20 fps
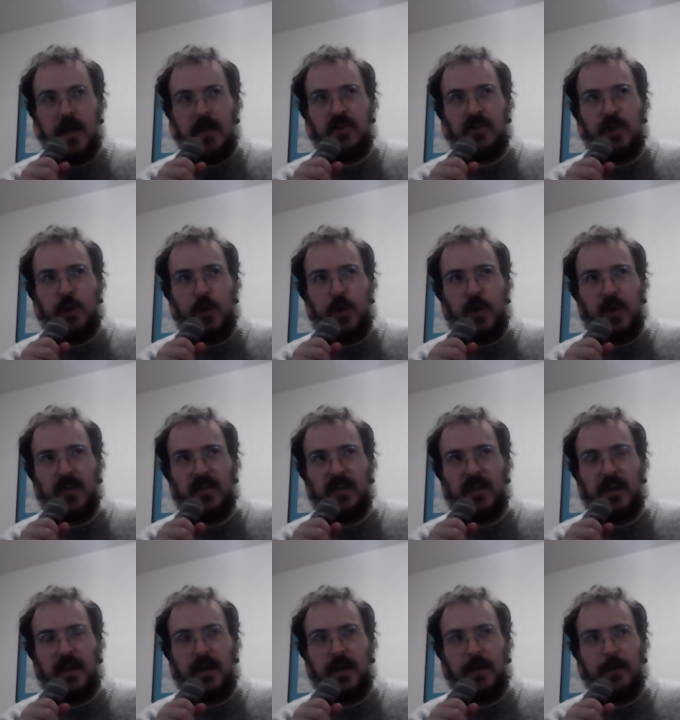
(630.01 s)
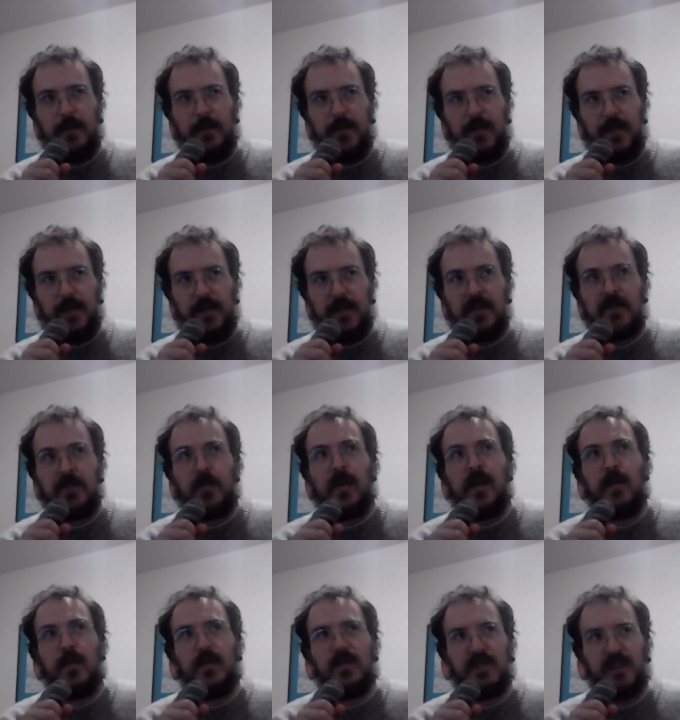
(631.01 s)
So there's a
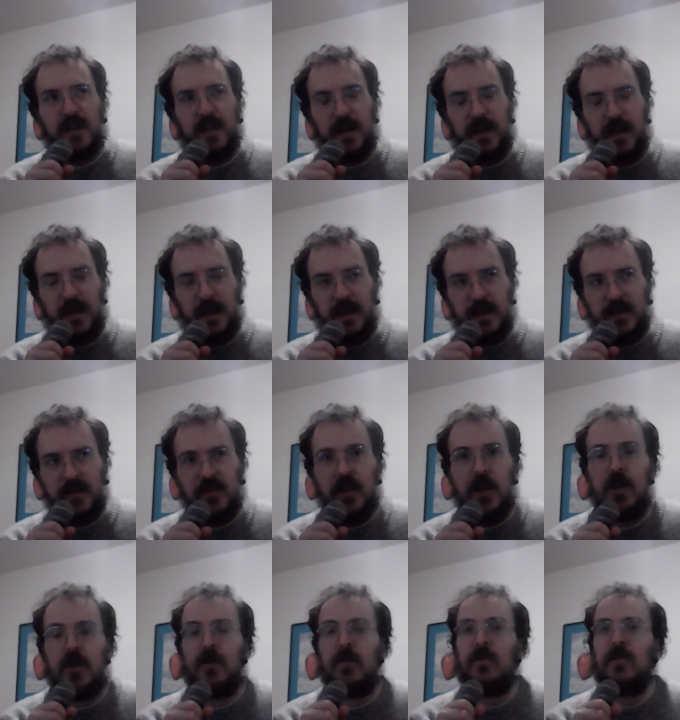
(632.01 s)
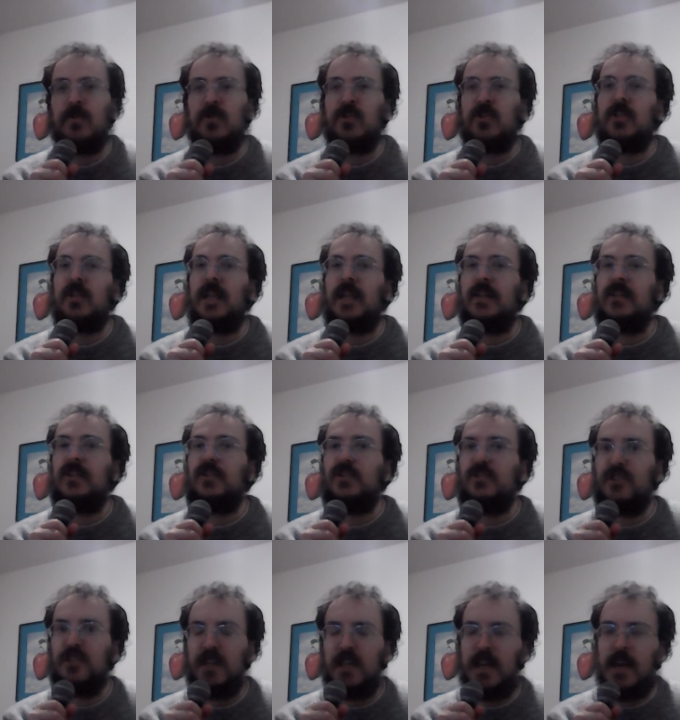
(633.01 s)
way in which a circle just lets you
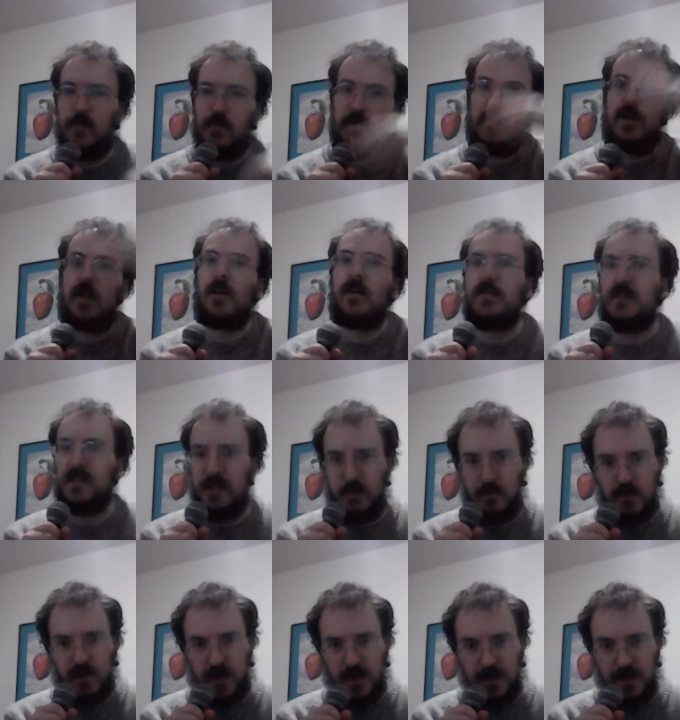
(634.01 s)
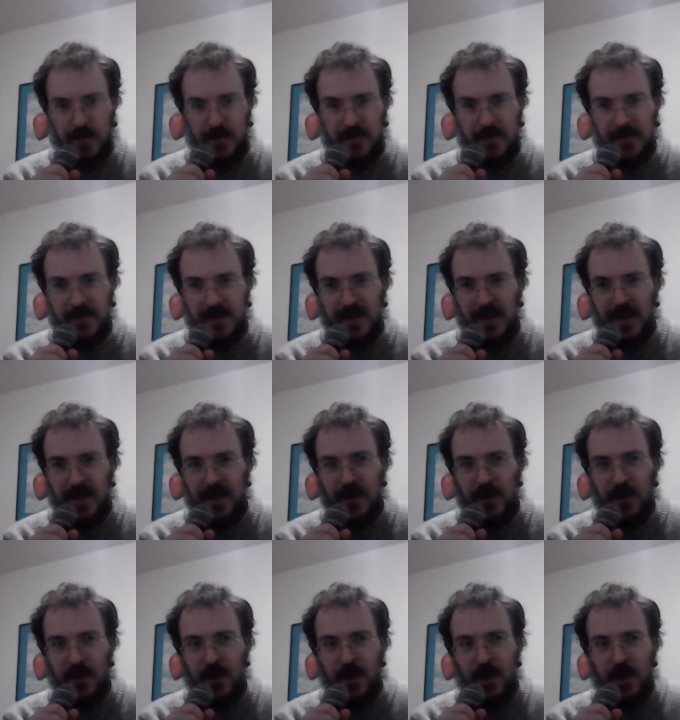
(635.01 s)
see everything at the same time.
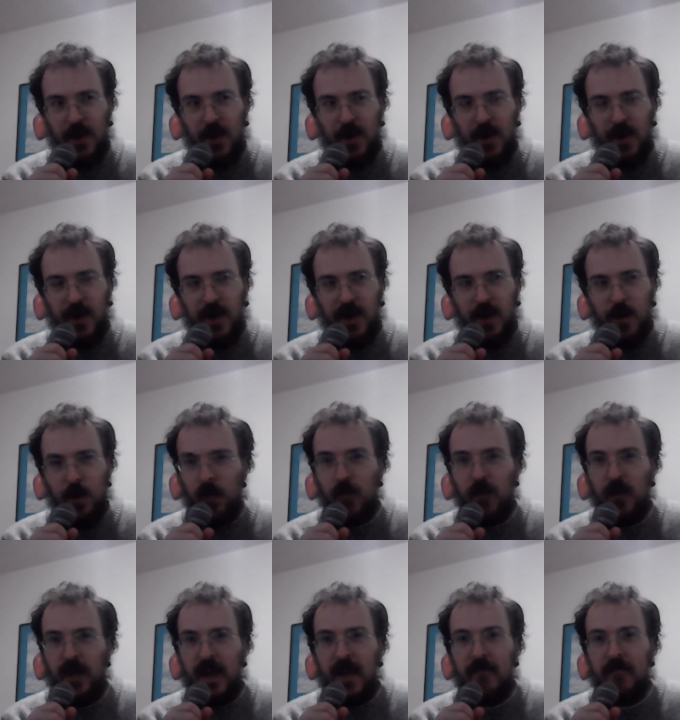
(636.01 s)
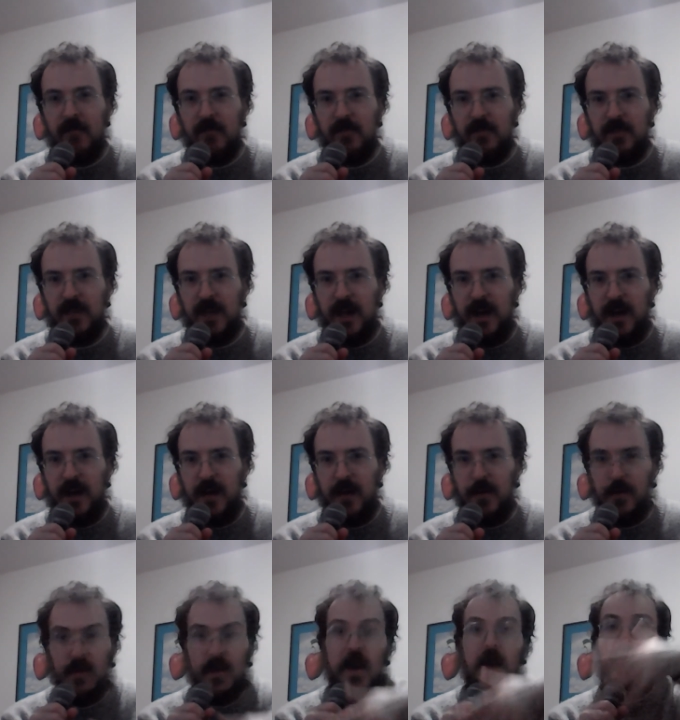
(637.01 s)
All the levels
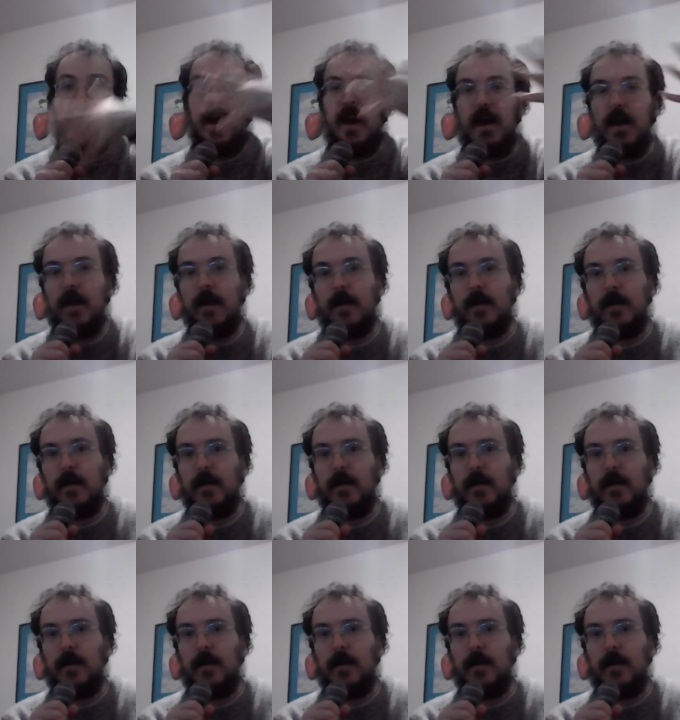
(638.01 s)
are there.